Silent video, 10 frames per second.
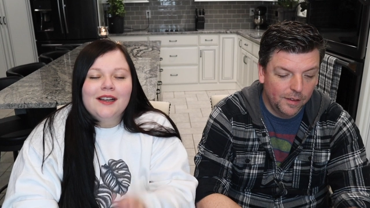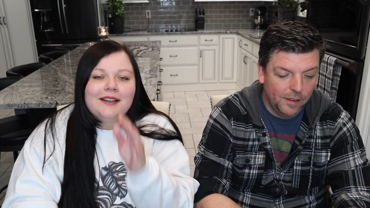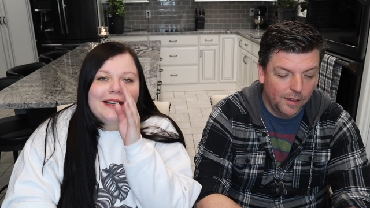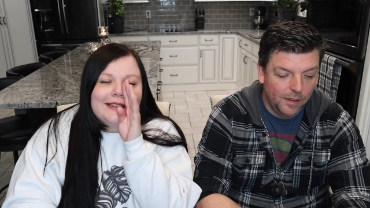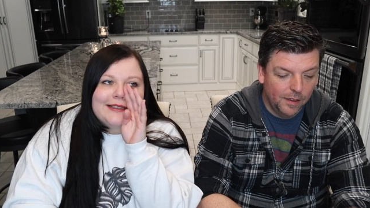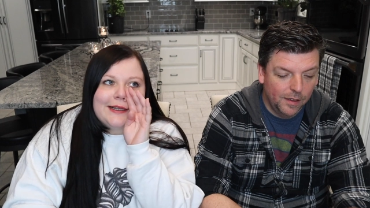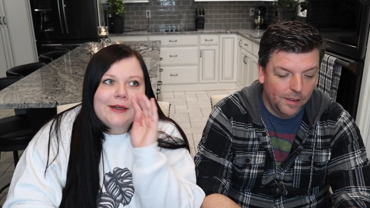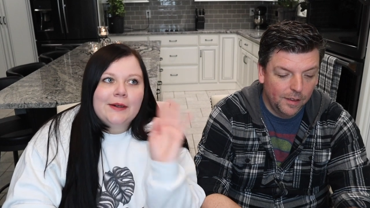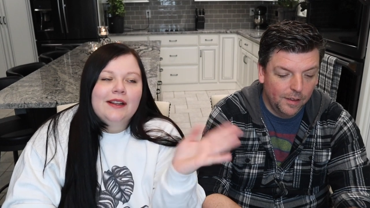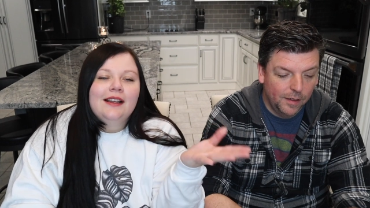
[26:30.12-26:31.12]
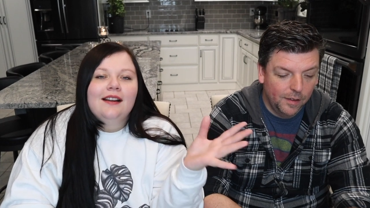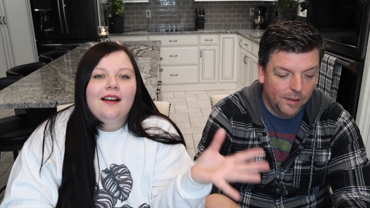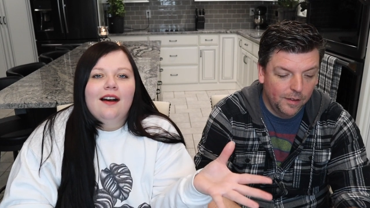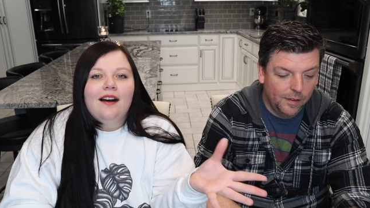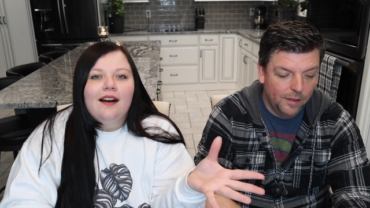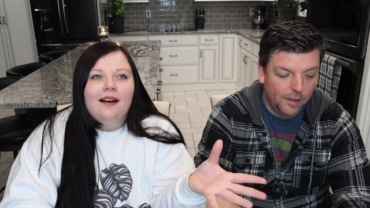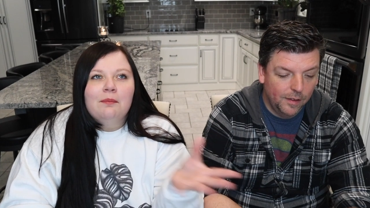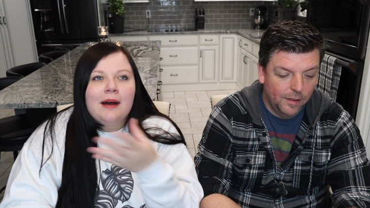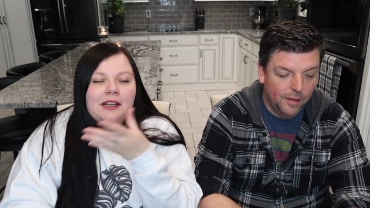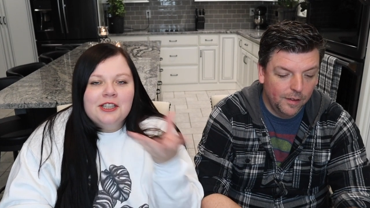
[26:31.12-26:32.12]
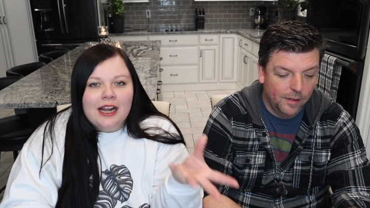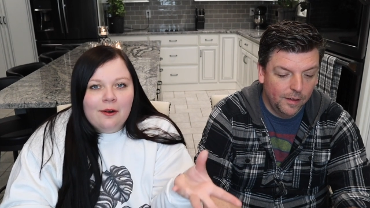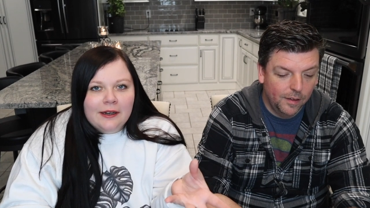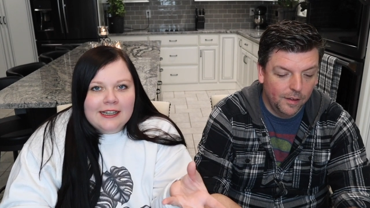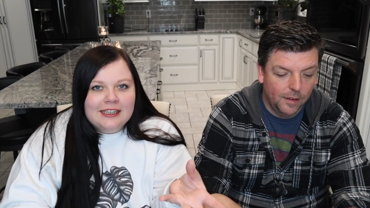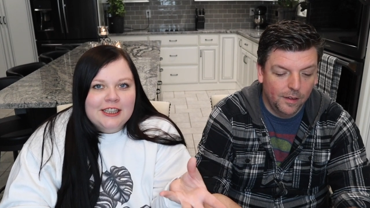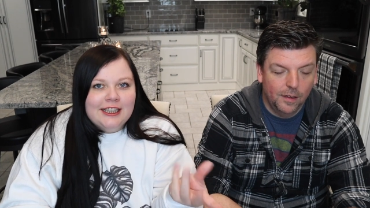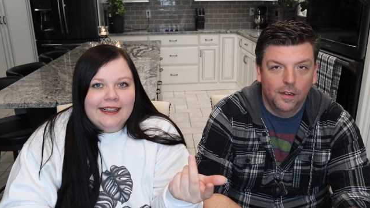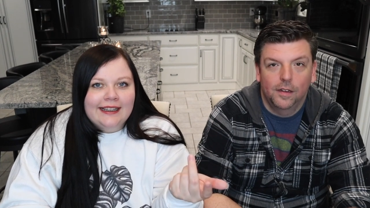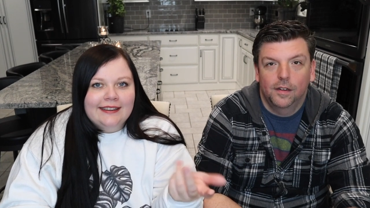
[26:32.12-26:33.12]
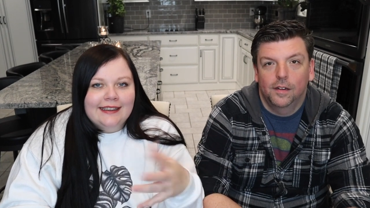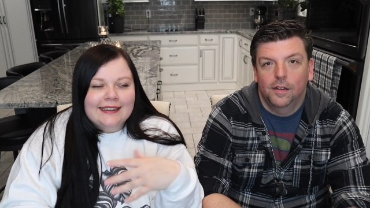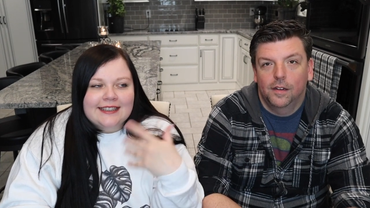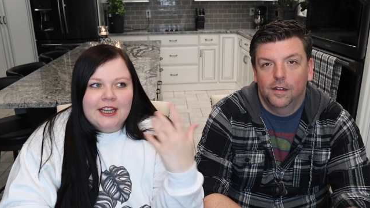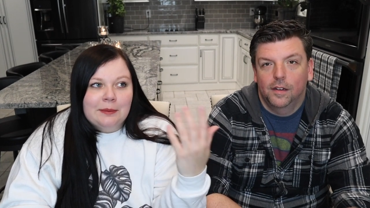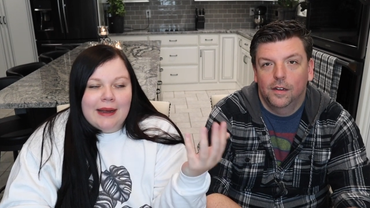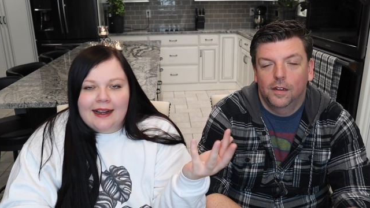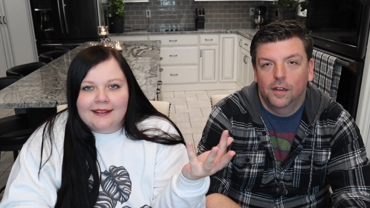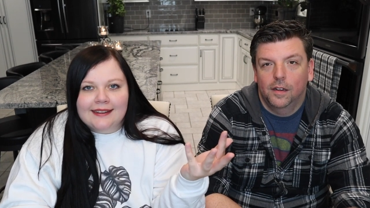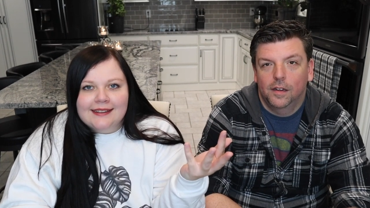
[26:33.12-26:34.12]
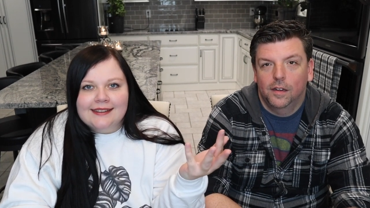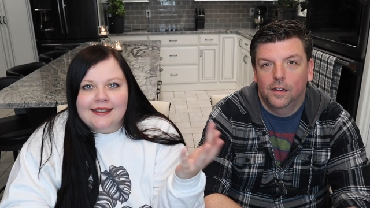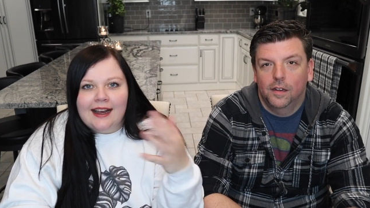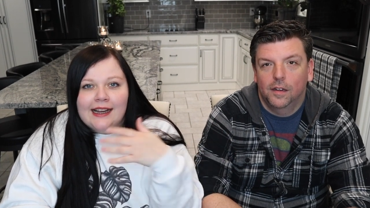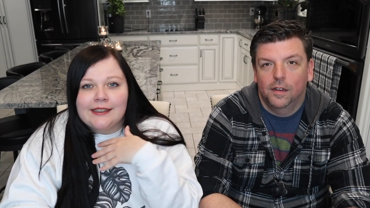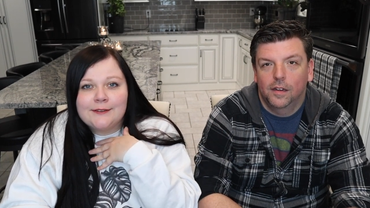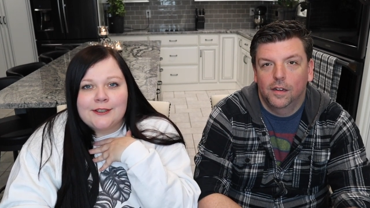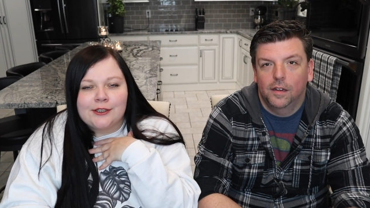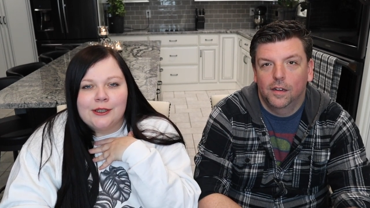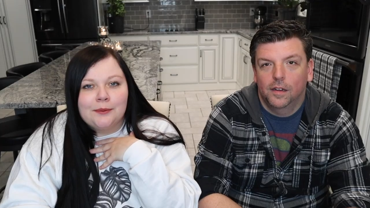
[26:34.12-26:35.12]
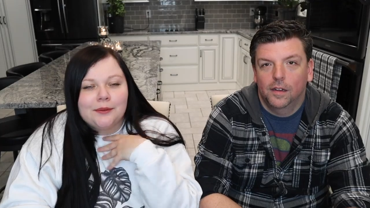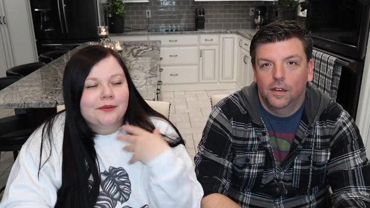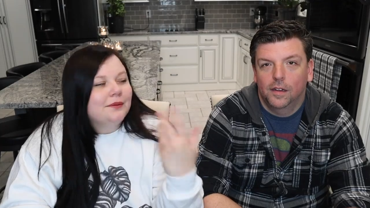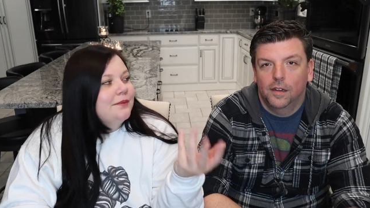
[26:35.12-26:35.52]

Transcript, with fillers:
Speaker 1: Okay, so my shower isn't gigantic. It's not a palace. I use soap.